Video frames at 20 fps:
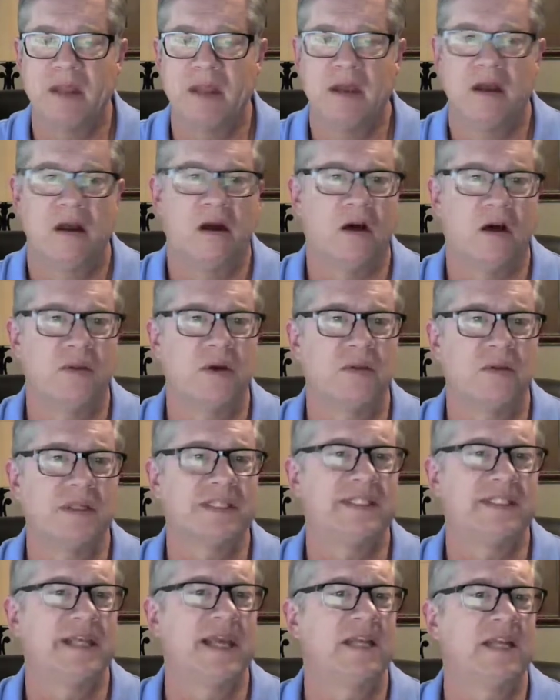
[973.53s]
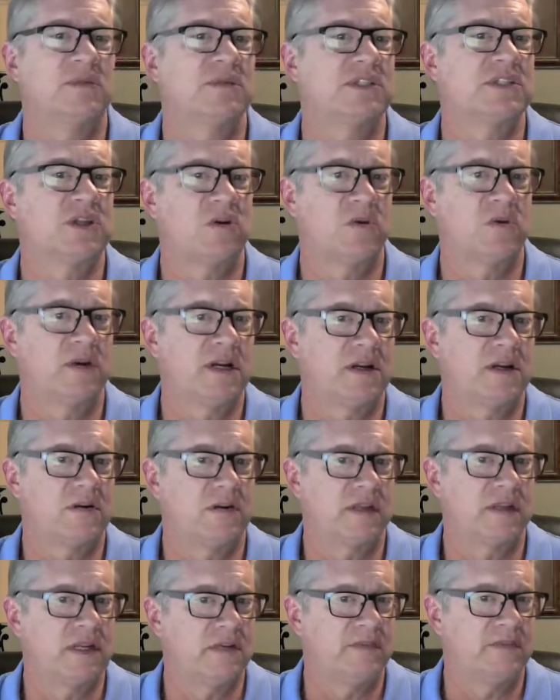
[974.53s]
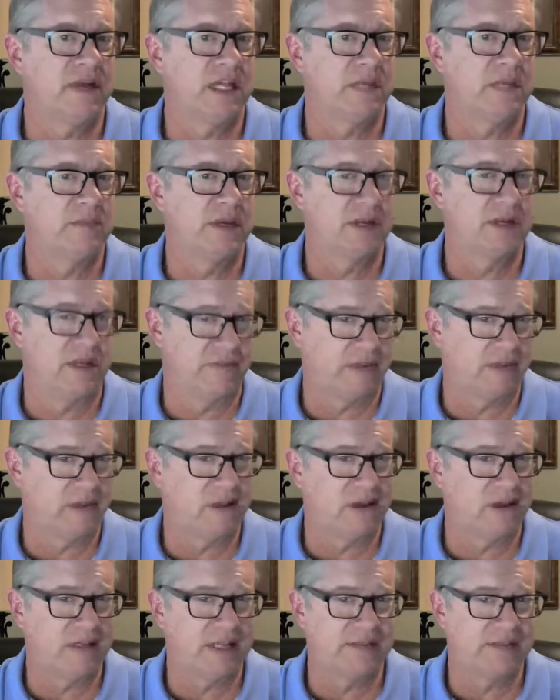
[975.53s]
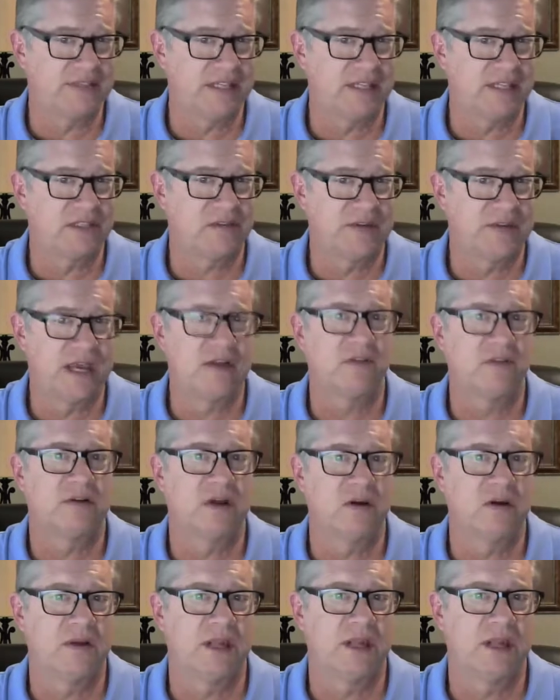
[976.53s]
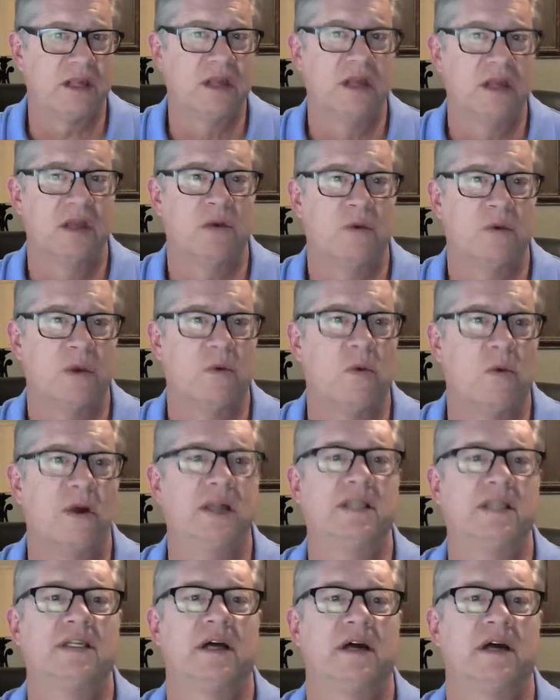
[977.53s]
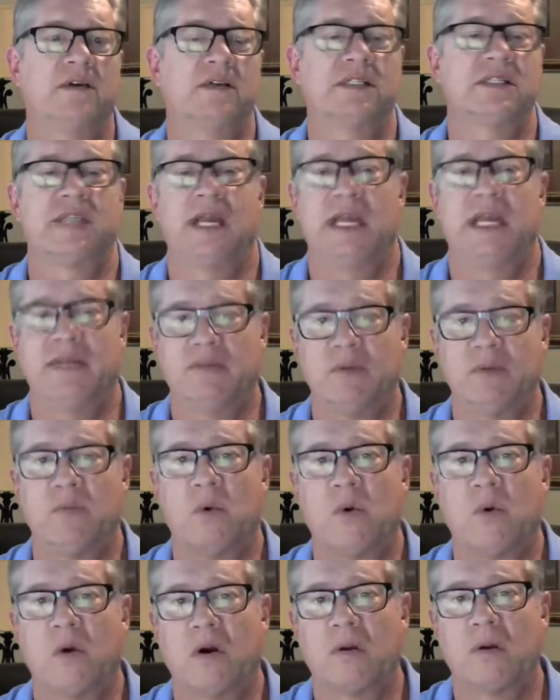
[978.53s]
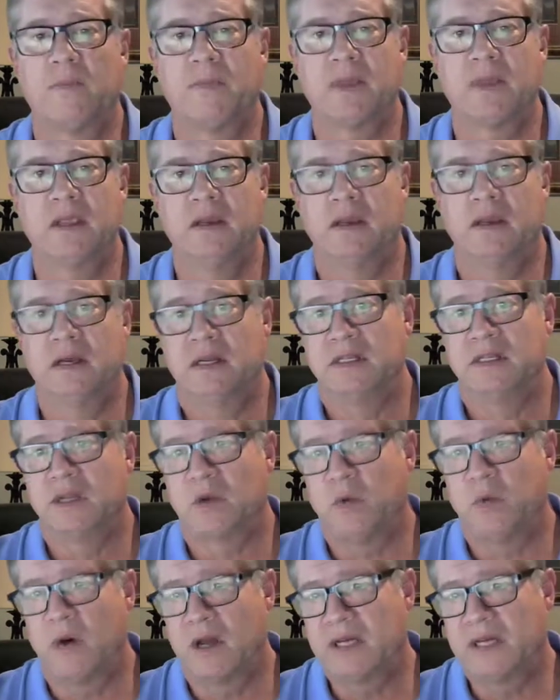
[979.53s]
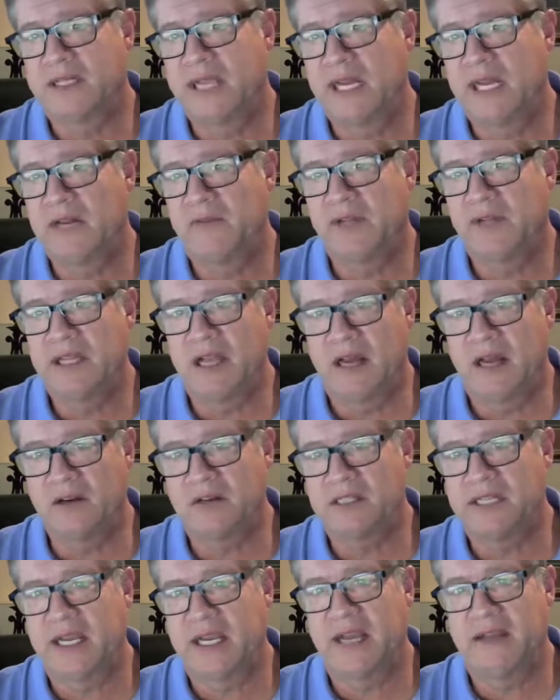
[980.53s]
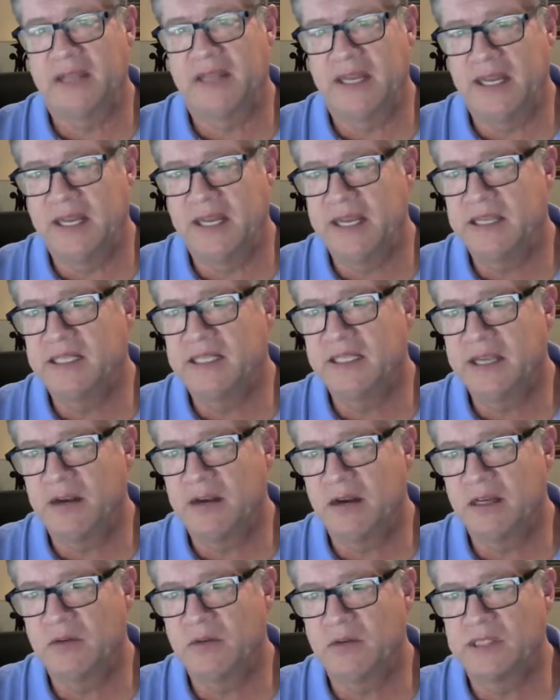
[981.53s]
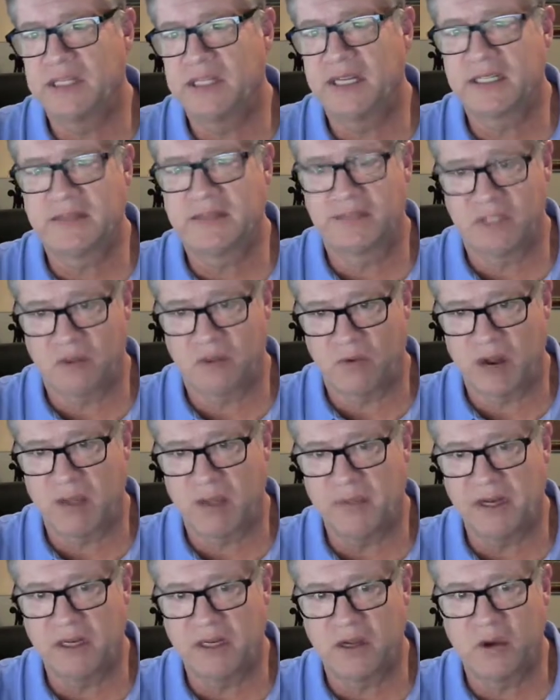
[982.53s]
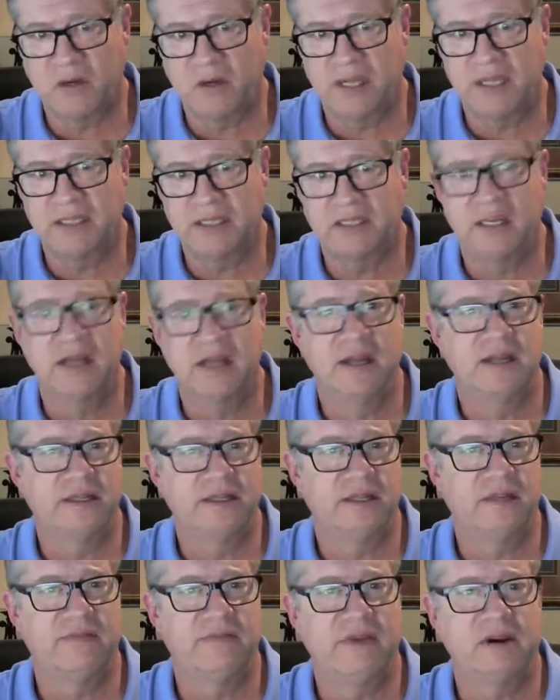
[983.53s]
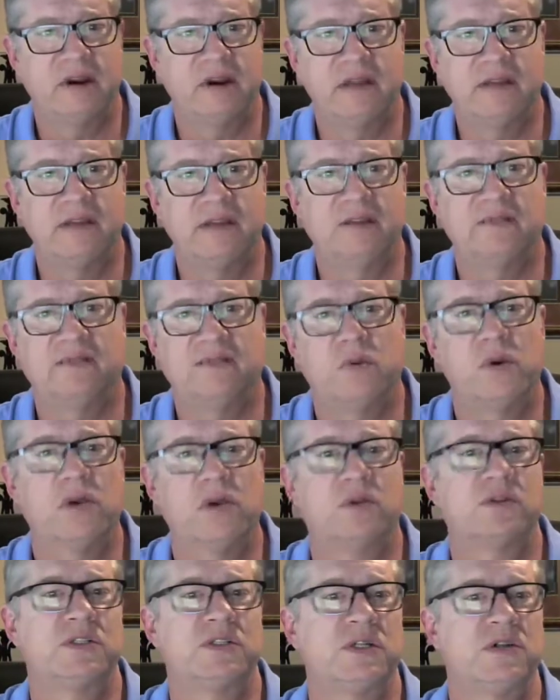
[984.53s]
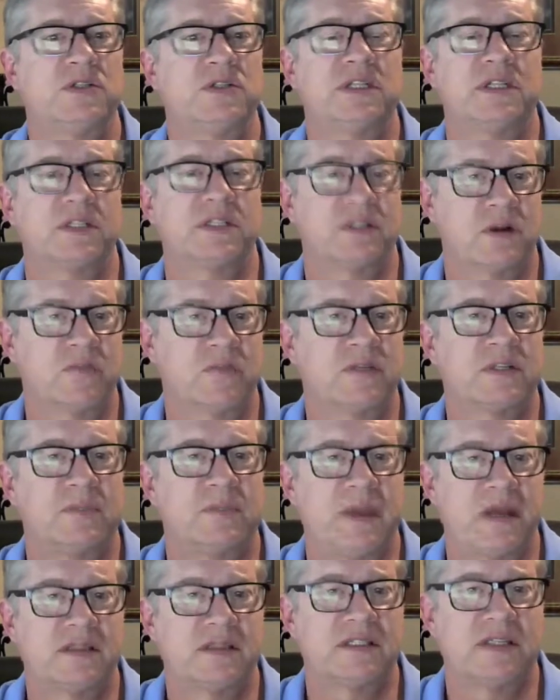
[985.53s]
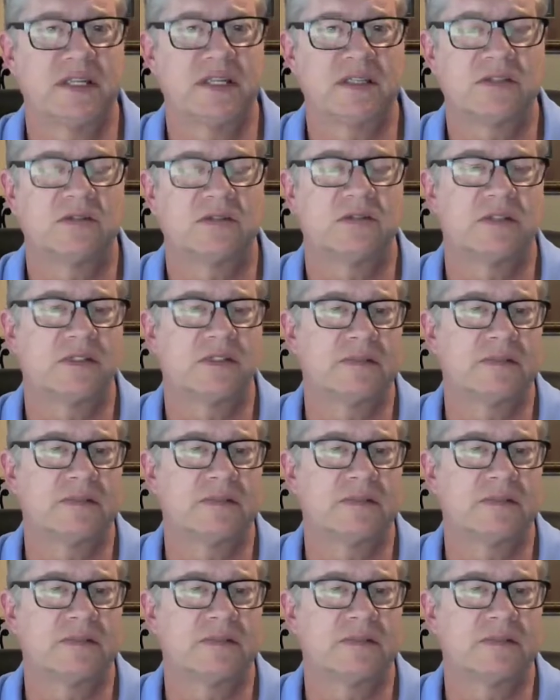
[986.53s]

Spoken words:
Although this data was critical in the development of a long-life stencil nano coating, we wanted to understand even more. To quantitatively understand the adhesion characteristics of ceramic coatings to the very thin foils used in surface mount stencils.